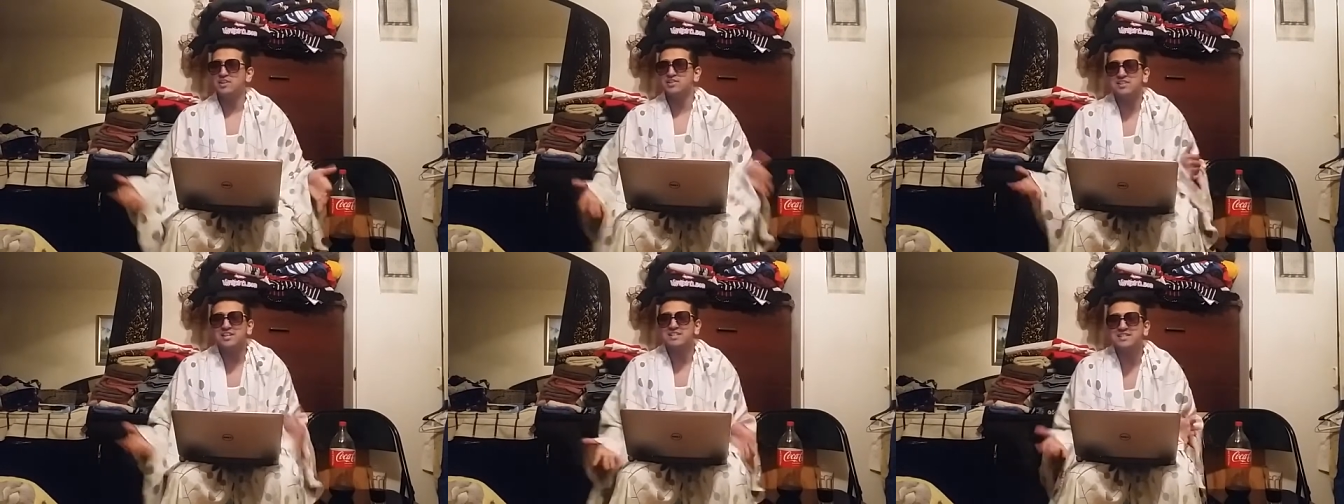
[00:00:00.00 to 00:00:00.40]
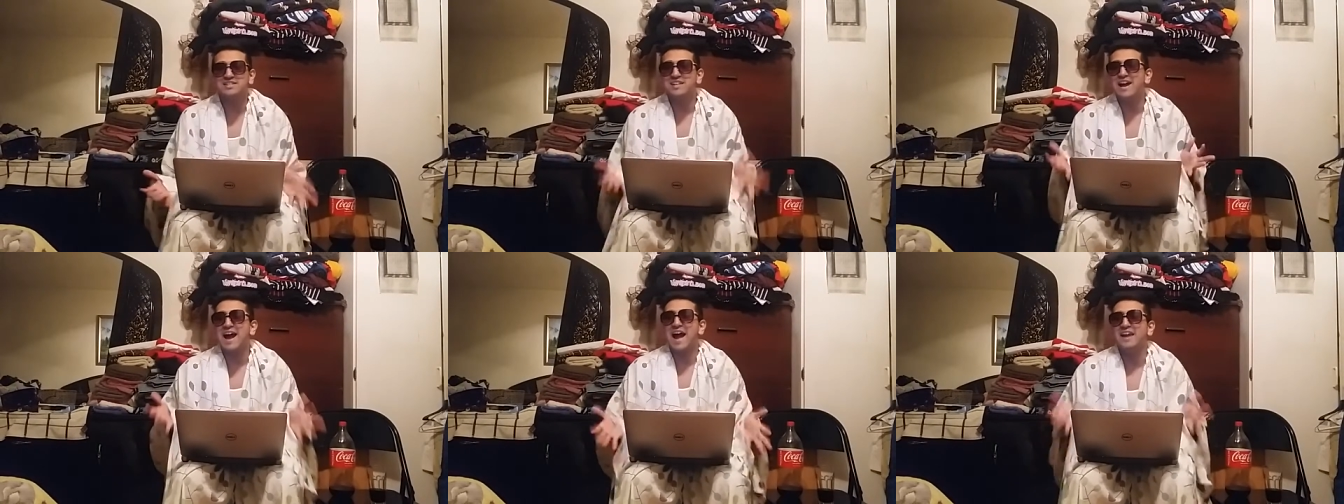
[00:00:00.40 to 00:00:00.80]
This is
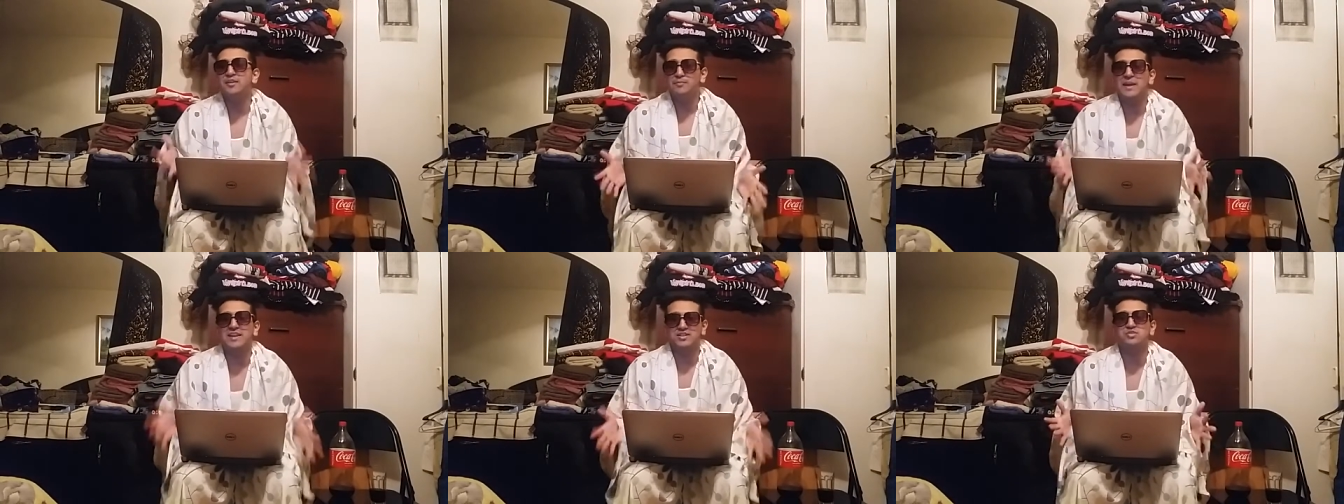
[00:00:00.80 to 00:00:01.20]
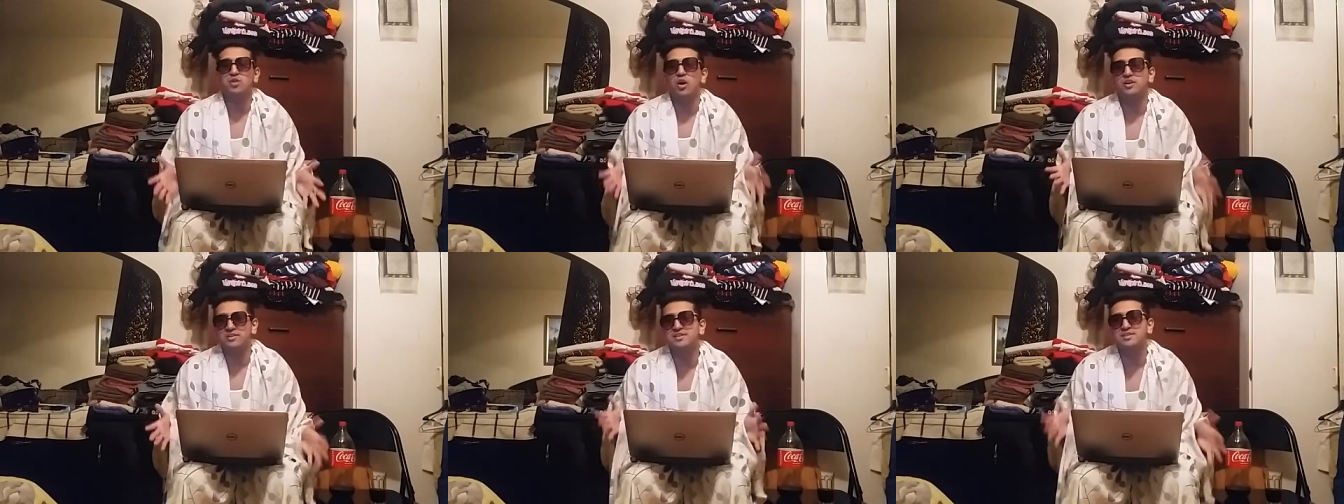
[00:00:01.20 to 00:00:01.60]
not how you make
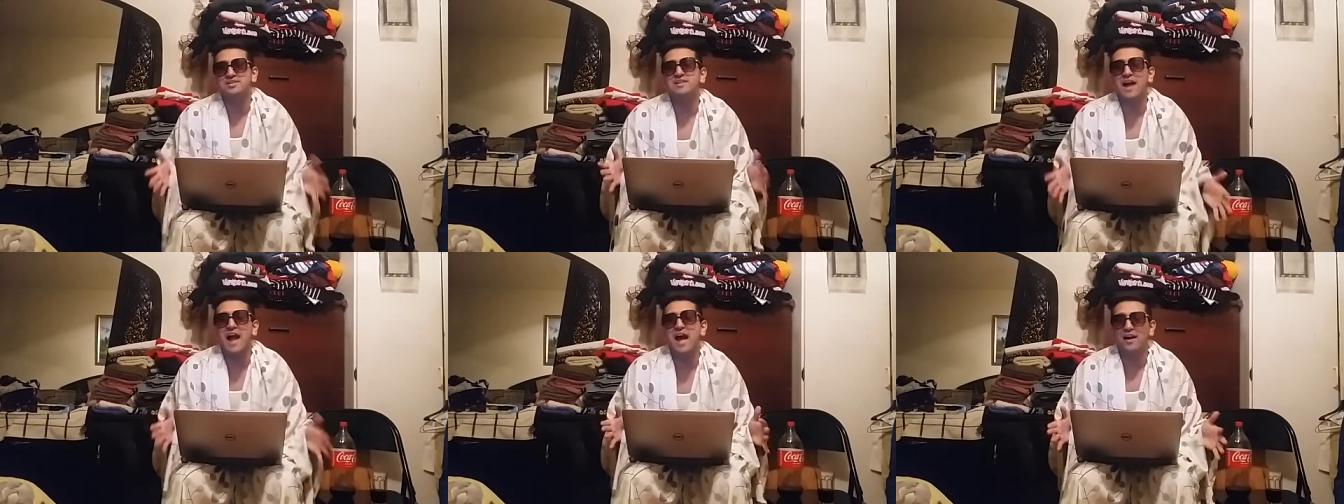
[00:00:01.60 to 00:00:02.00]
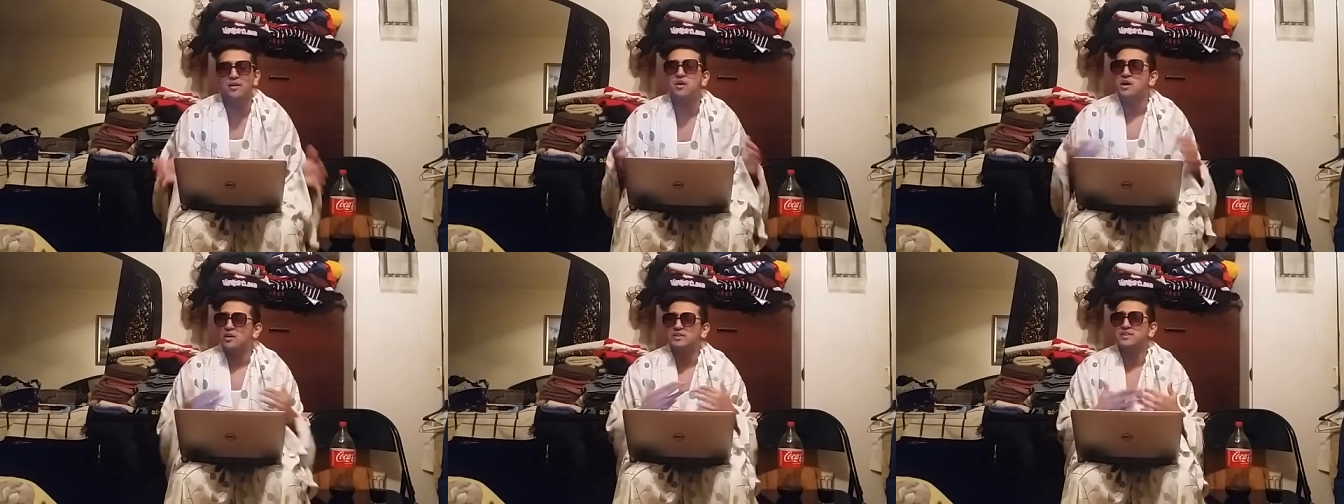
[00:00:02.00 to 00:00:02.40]
stars. This is not
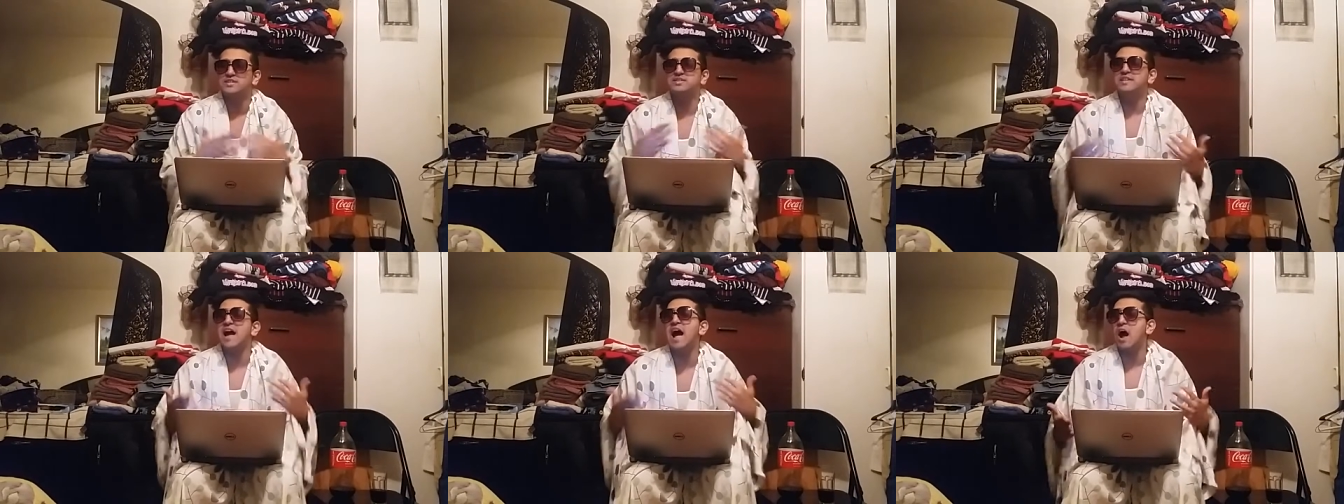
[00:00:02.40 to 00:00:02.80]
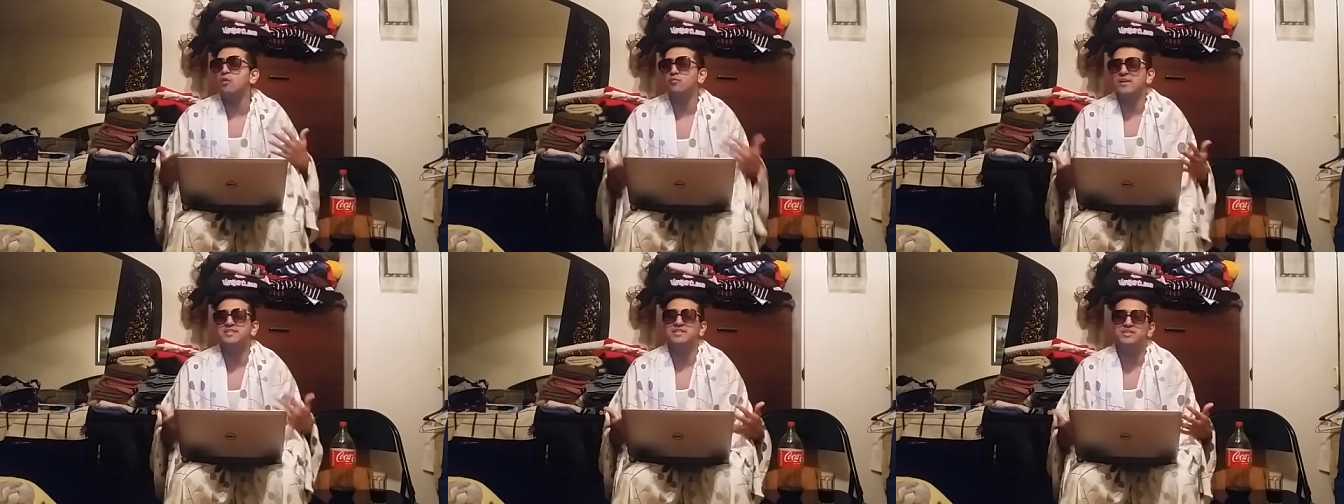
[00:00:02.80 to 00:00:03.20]

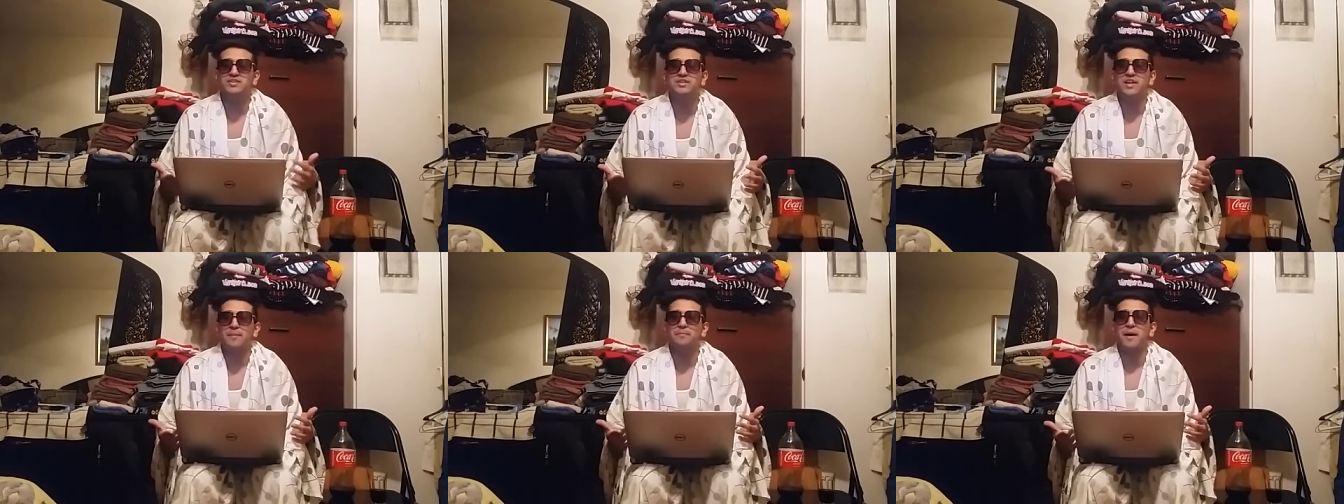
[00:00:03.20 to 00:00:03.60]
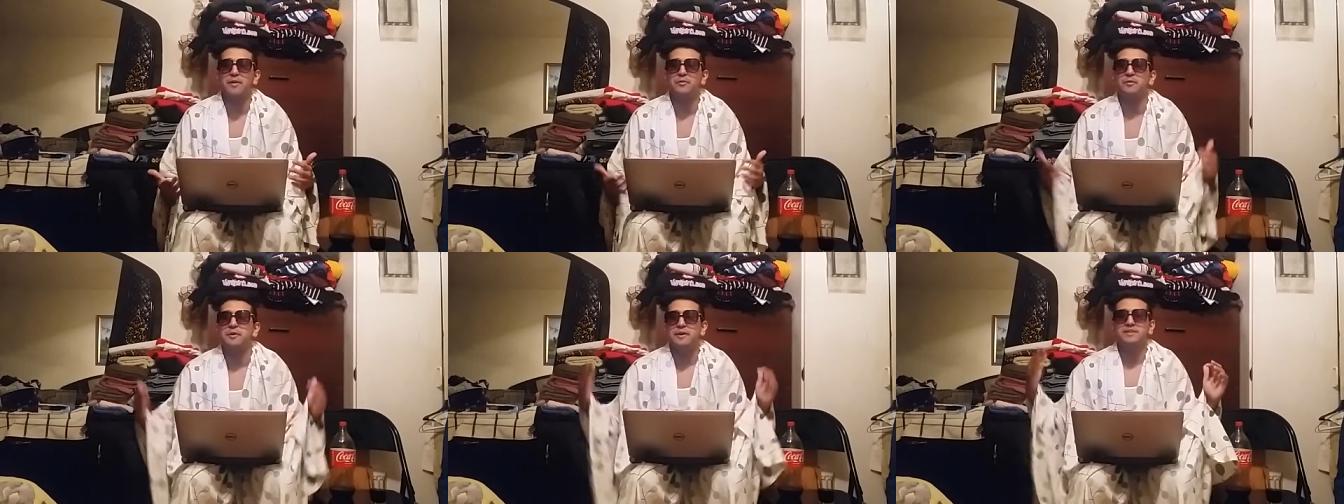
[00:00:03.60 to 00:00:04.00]
how wrestling's gonna get
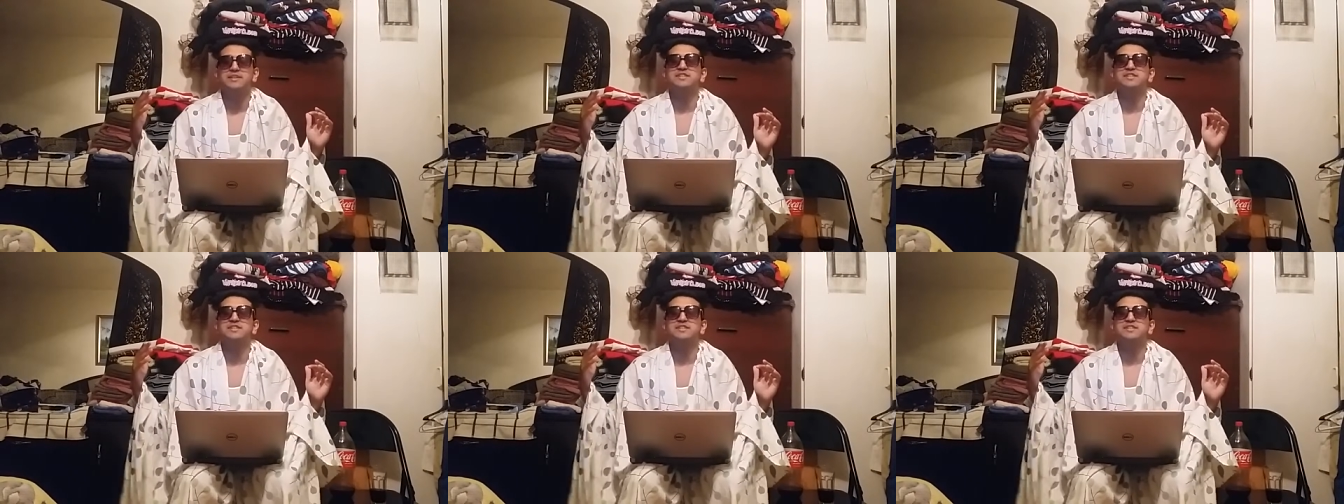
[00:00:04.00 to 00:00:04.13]
better.